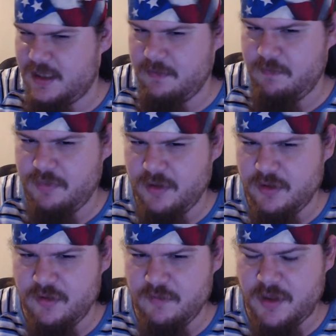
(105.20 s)

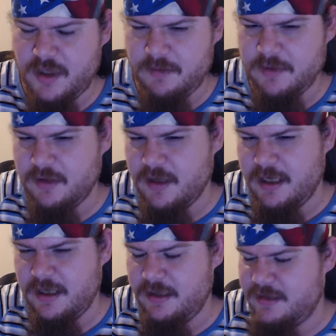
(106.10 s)
blue
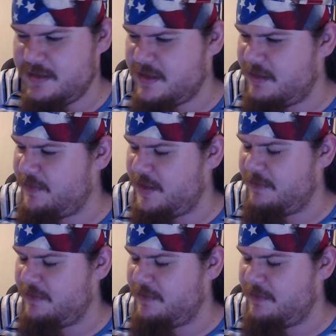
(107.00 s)
pomegranate and something.